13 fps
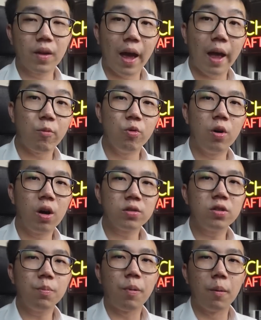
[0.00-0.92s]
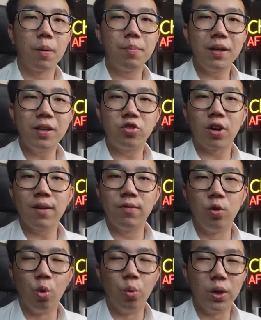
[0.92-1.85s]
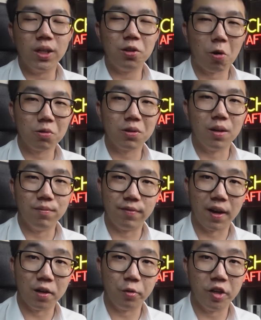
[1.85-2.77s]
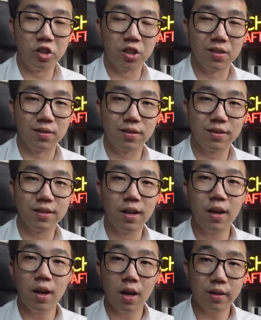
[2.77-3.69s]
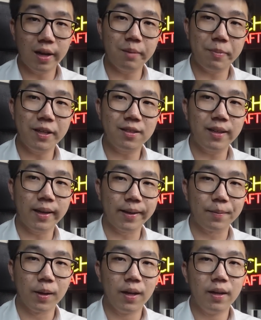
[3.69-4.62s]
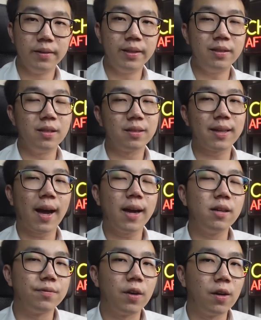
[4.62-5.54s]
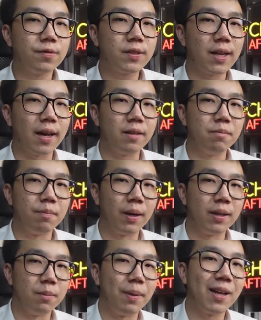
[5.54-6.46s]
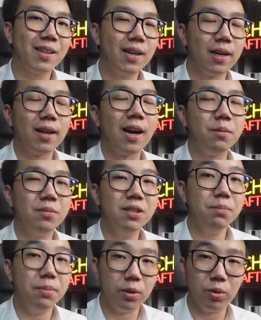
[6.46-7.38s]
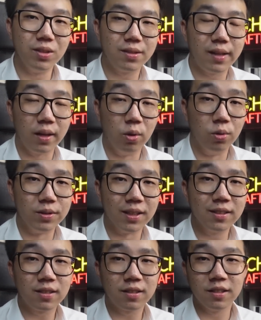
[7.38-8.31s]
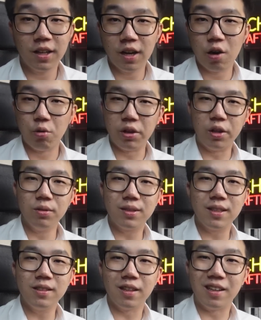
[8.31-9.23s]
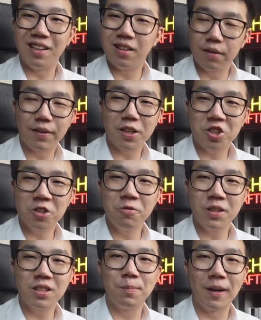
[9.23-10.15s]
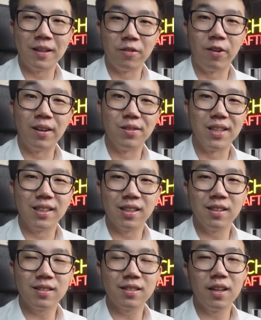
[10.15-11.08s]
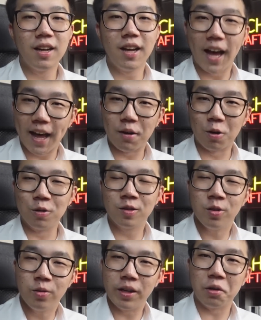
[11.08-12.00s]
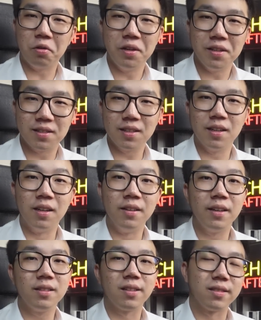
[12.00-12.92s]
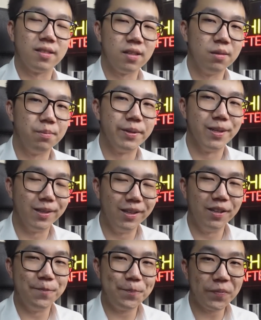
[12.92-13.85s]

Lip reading: and will also probably drive lower long-term valuations. That being said, this is kind of offset by the better alignment between stakeholders, reducing the intervention risk by the regulators, and also increasing earning sustainability.